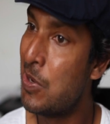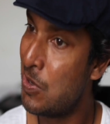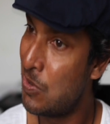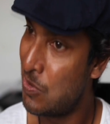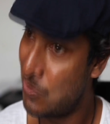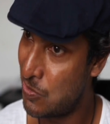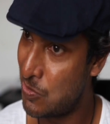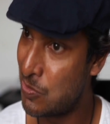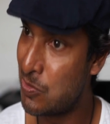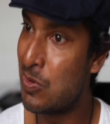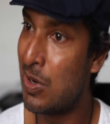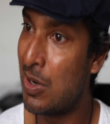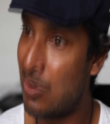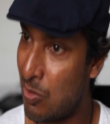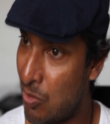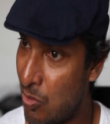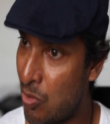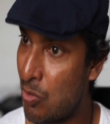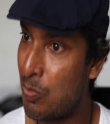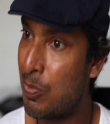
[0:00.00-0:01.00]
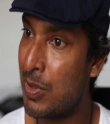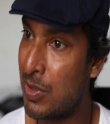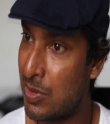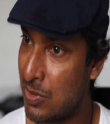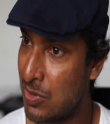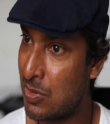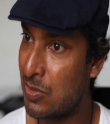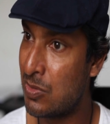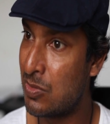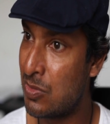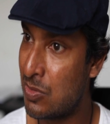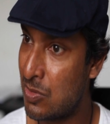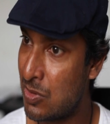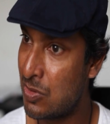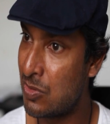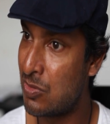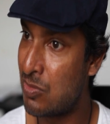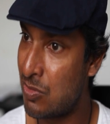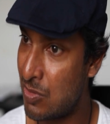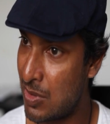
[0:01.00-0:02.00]
who are open
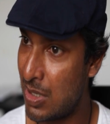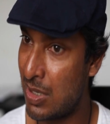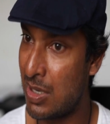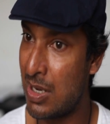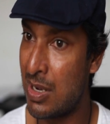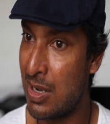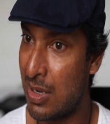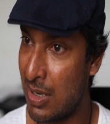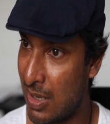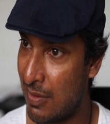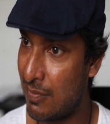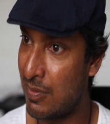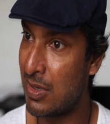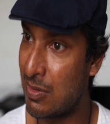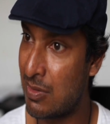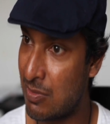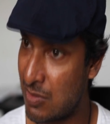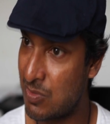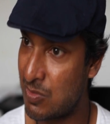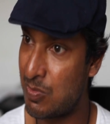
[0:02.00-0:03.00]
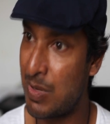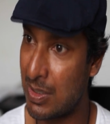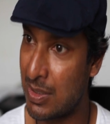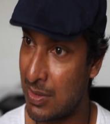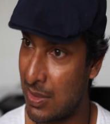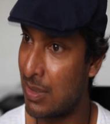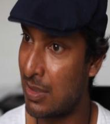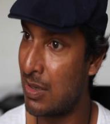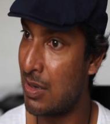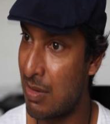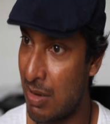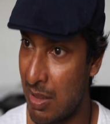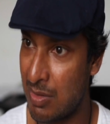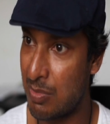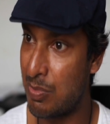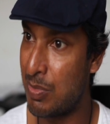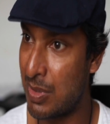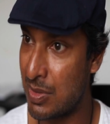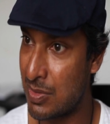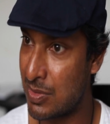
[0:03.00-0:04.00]
to really loving and respecting another
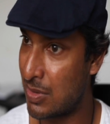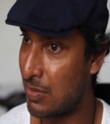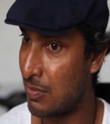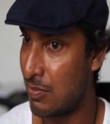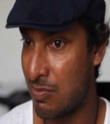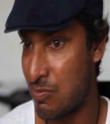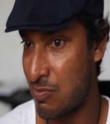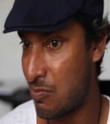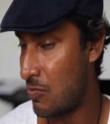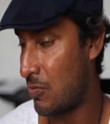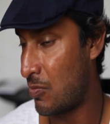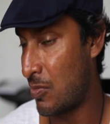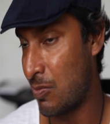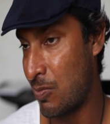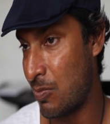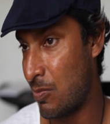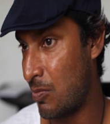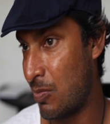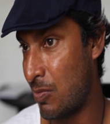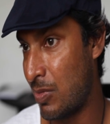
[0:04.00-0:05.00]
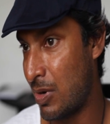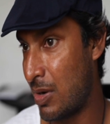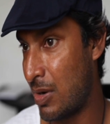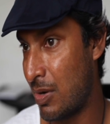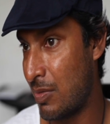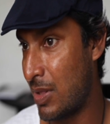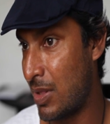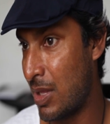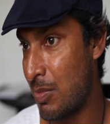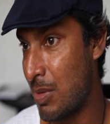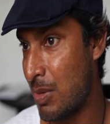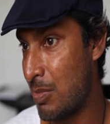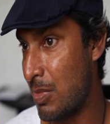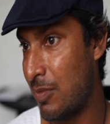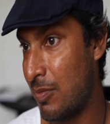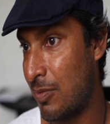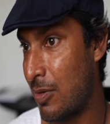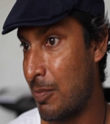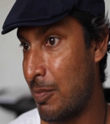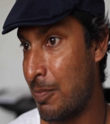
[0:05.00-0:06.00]
person from wherever they may be
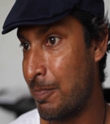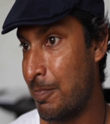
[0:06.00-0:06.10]
from.